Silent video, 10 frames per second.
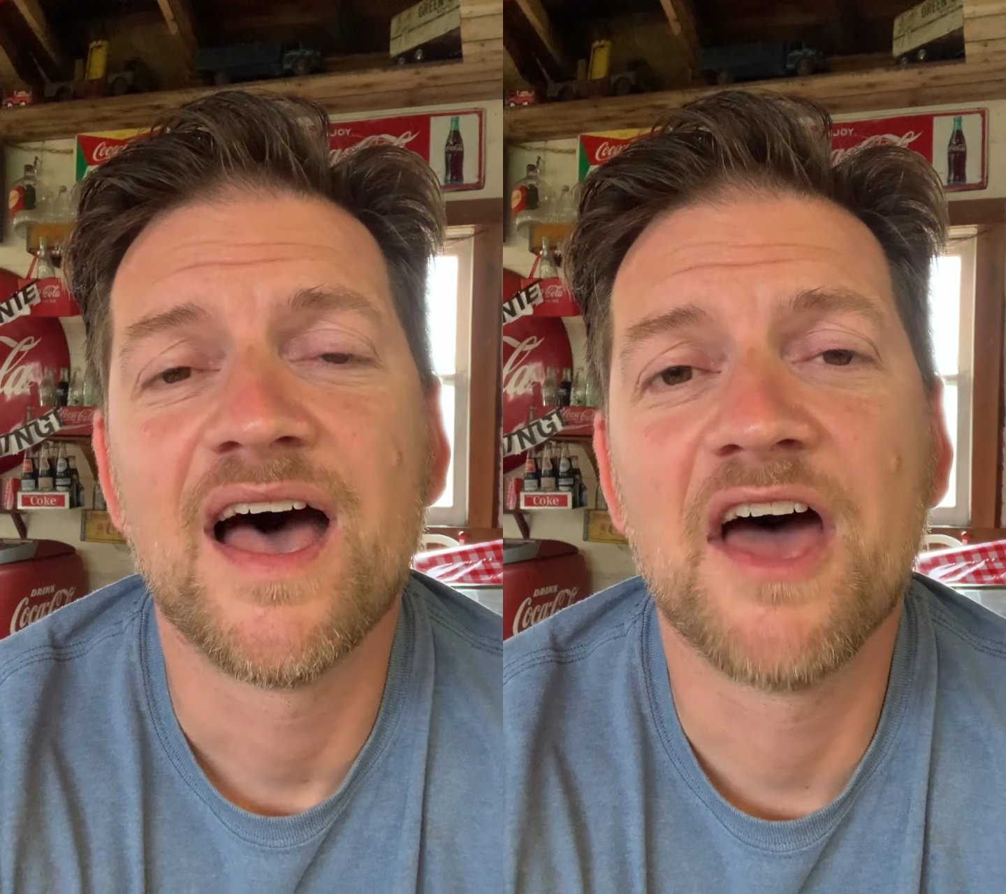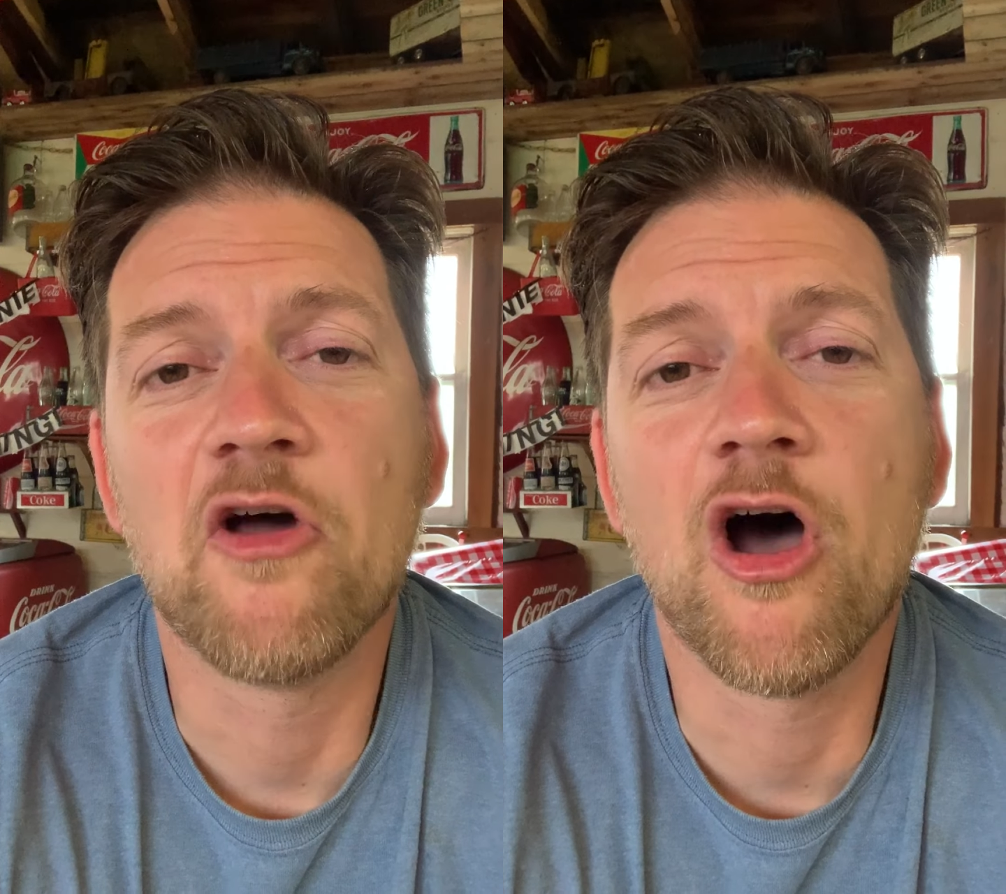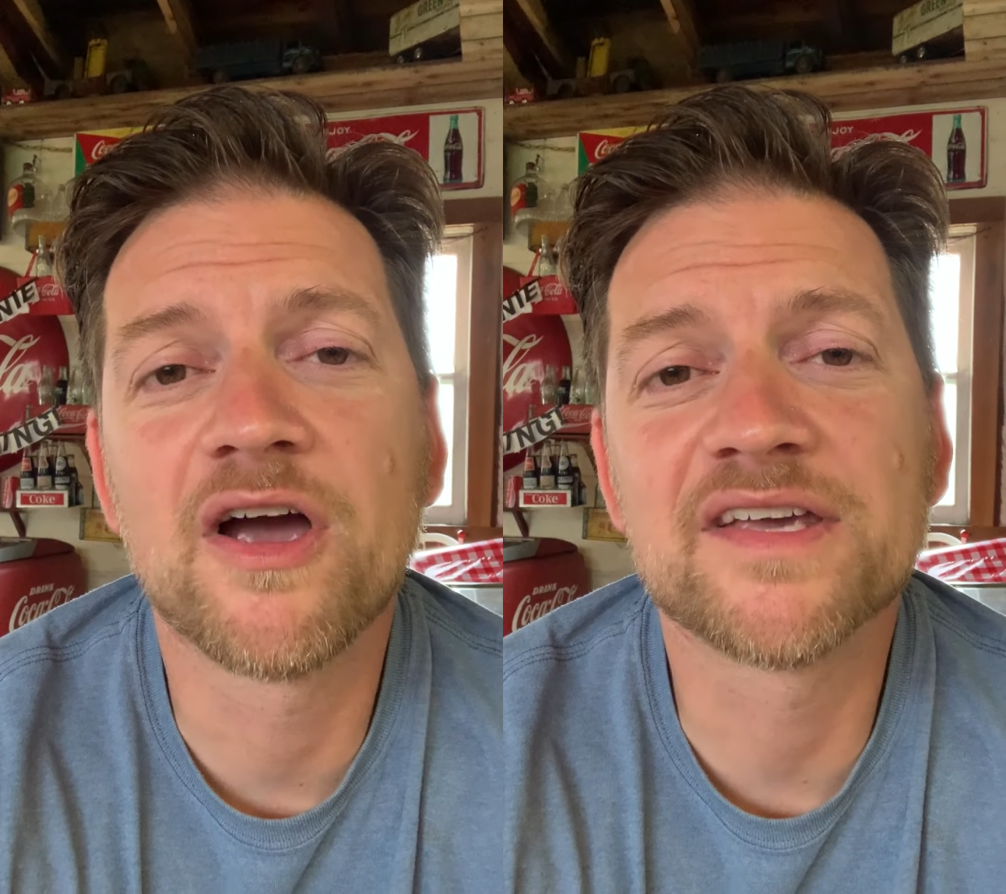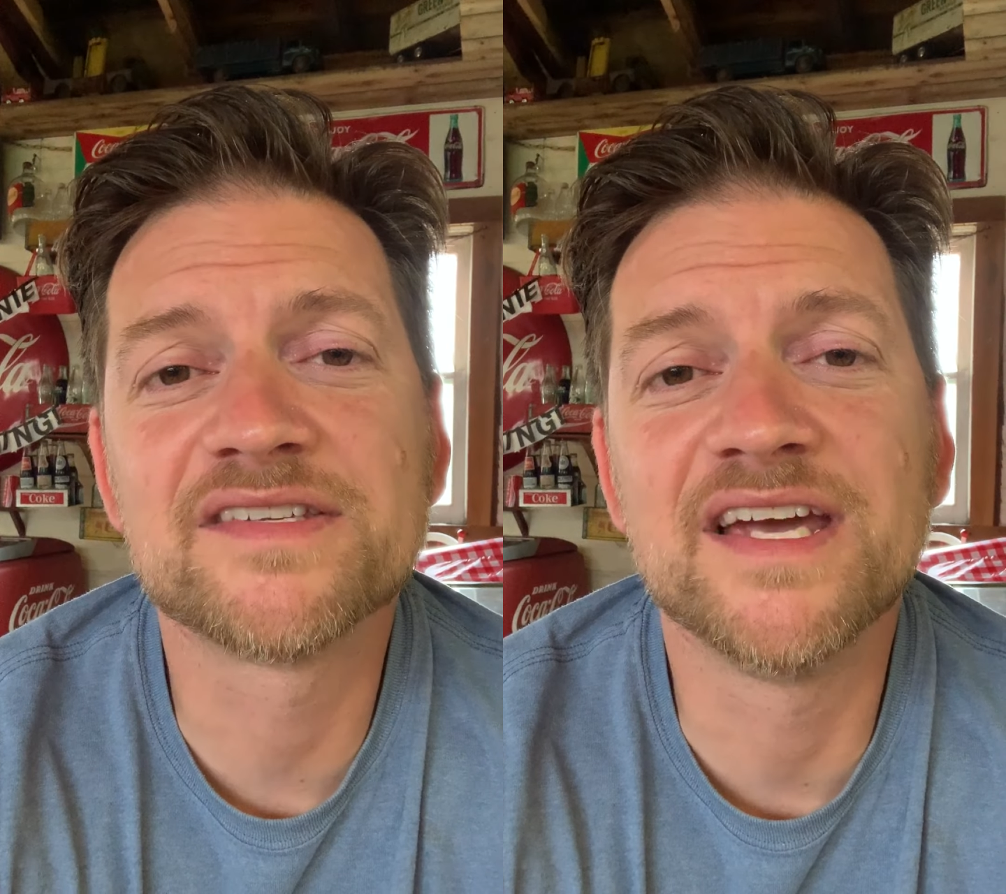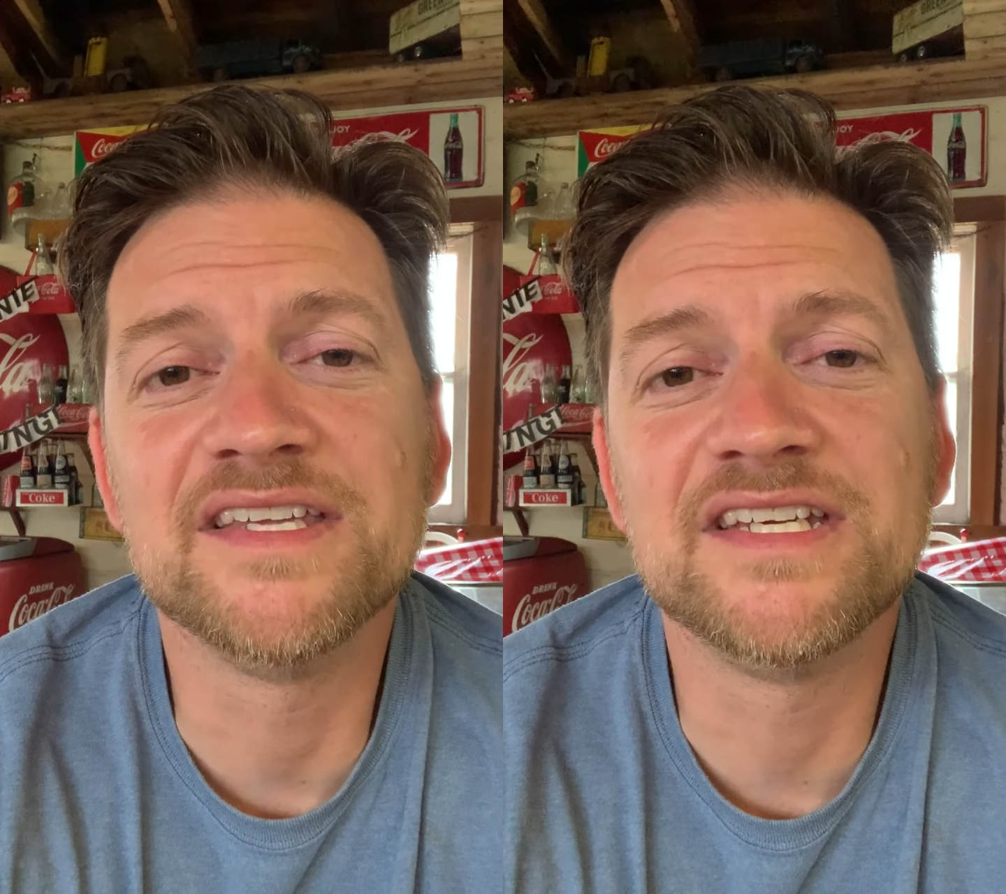on
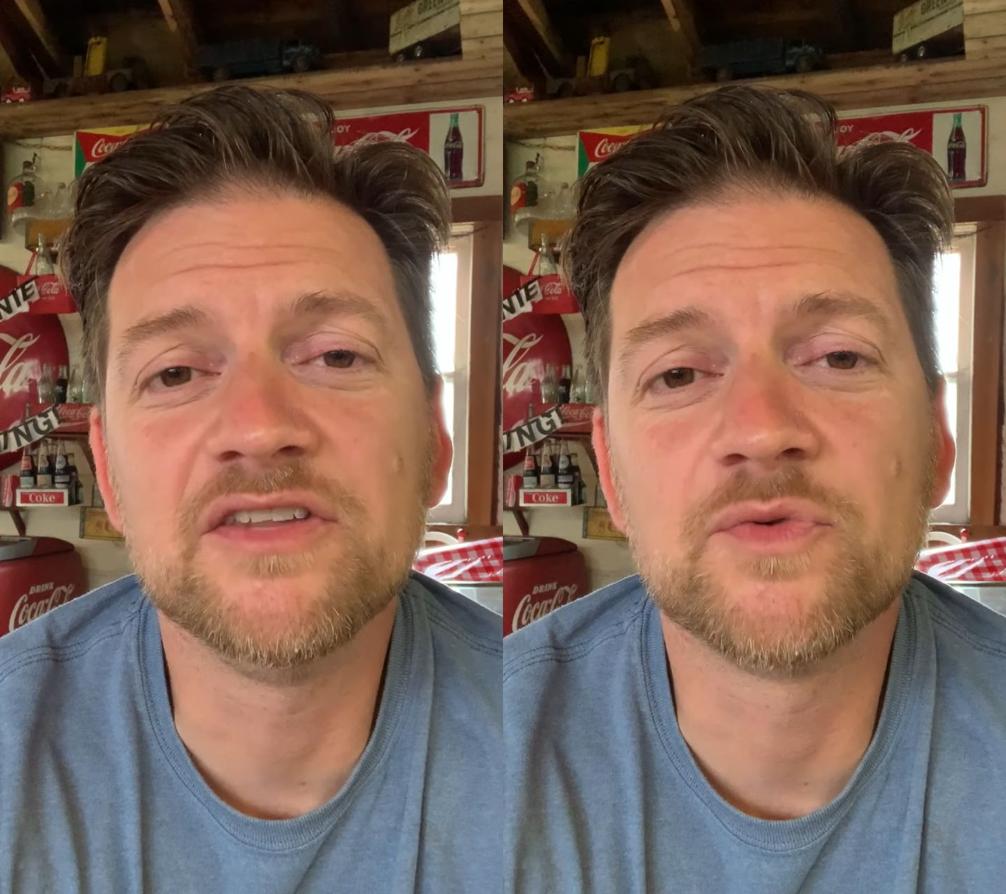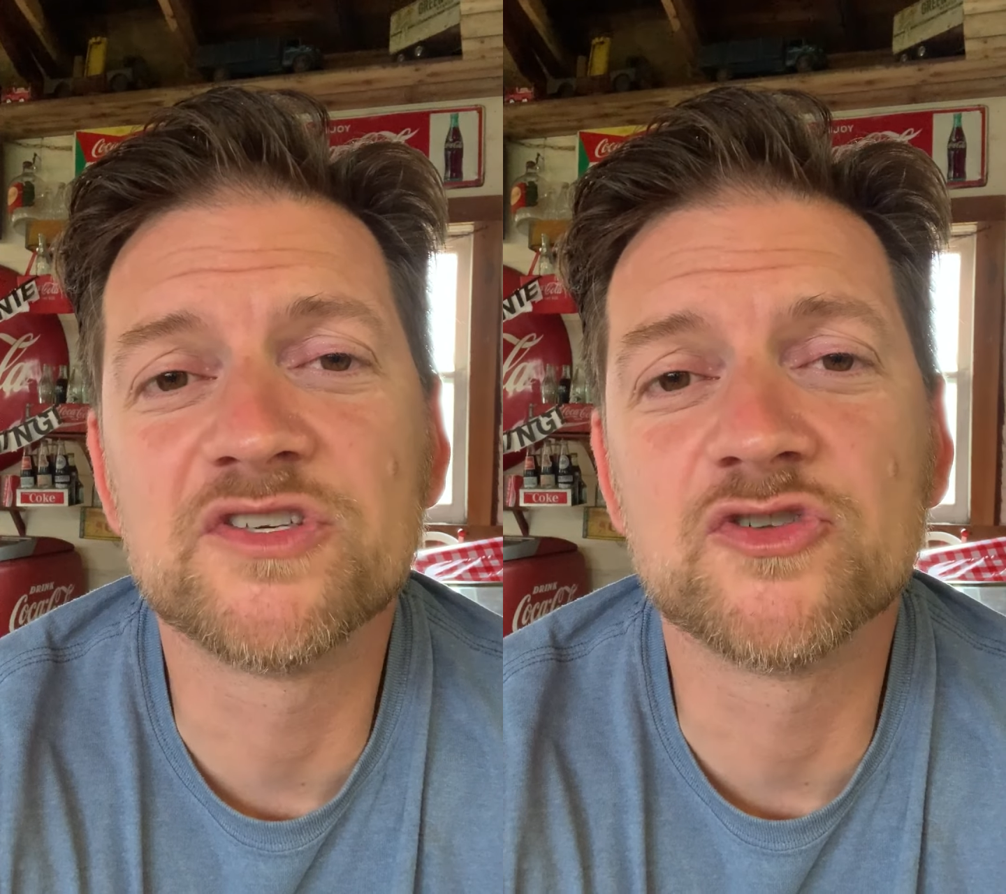August 19th,